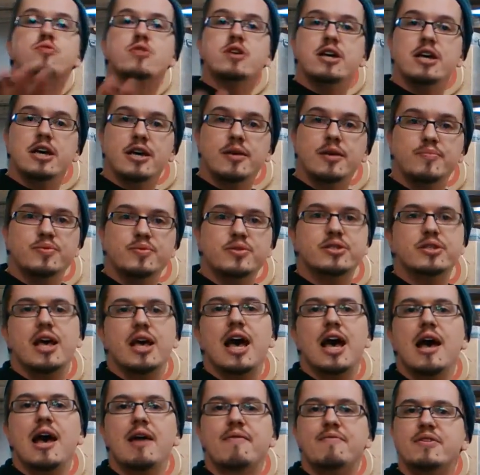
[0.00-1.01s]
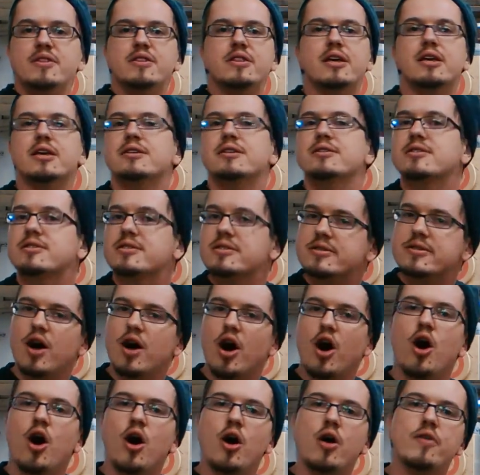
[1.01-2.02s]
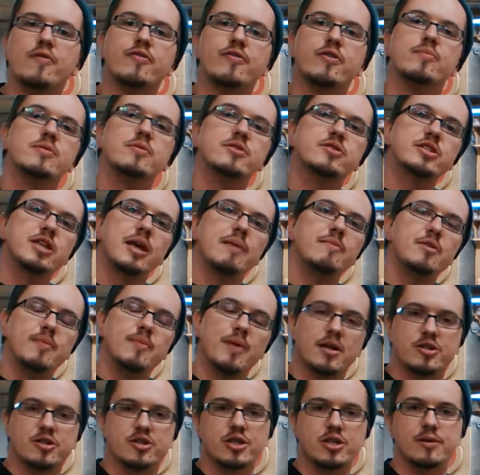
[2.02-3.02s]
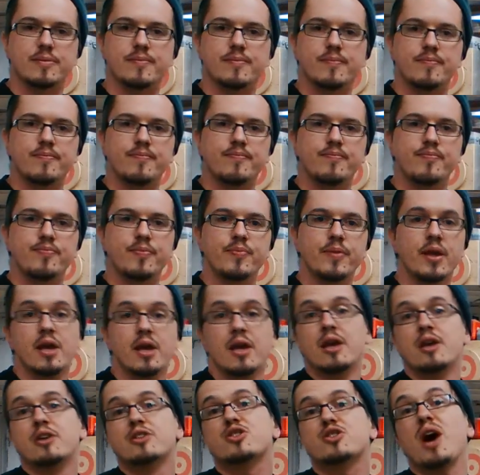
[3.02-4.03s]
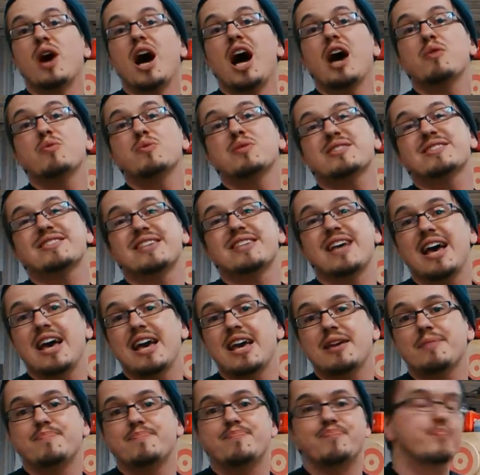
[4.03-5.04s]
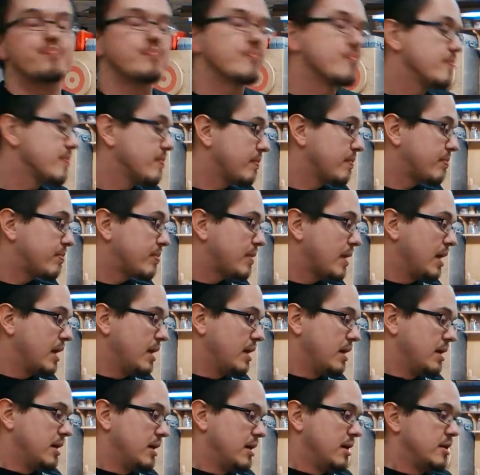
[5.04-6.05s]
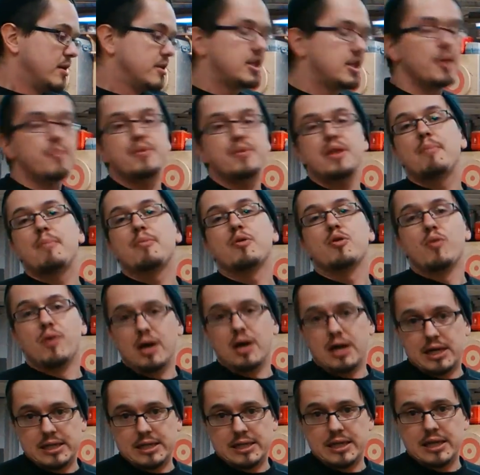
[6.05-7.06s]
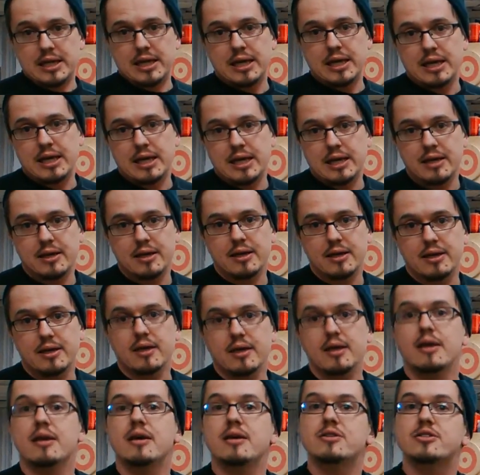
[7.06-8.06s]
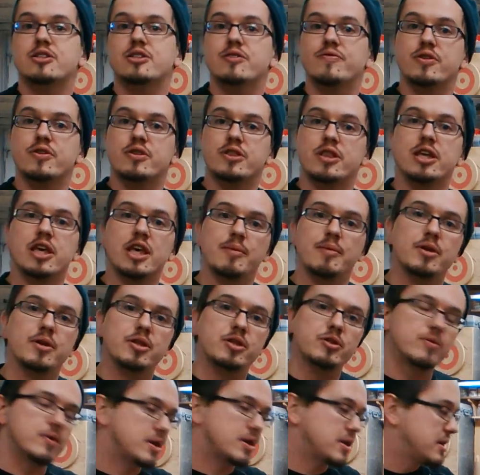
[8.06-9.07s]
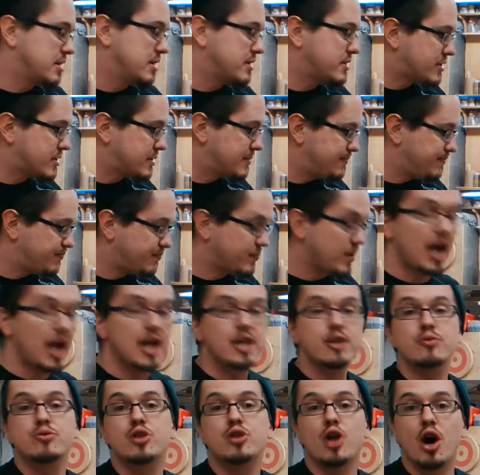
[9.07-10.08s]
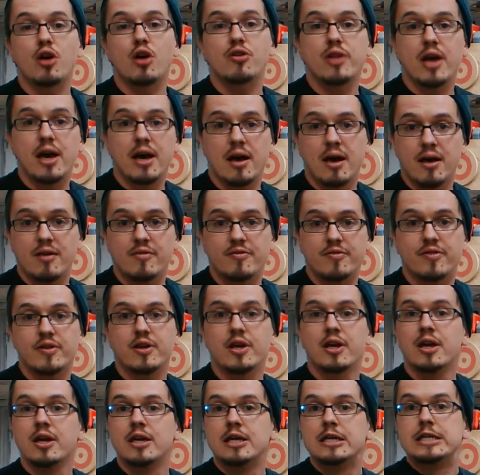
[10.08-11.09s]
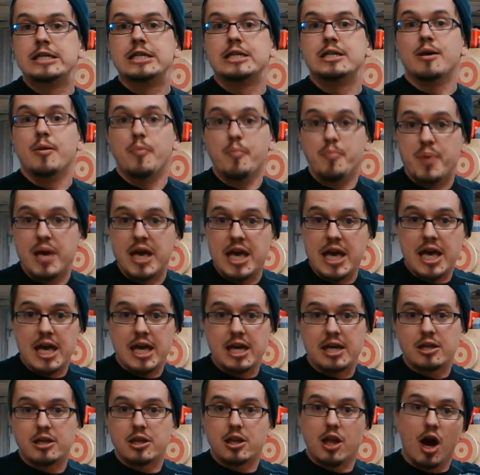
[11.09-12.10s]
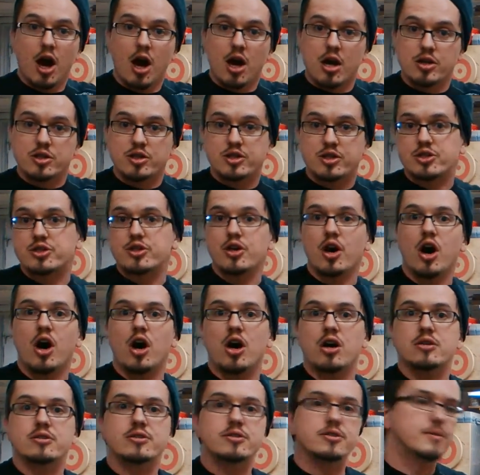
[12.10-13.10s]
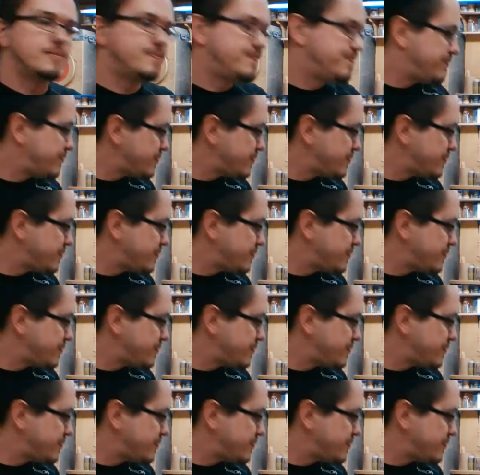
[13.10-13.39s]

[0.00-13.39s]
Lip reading: ribs, everything is all from the same dimension. So I would say tip number one is, if you're thinking about doing this and you don't have big, large saws,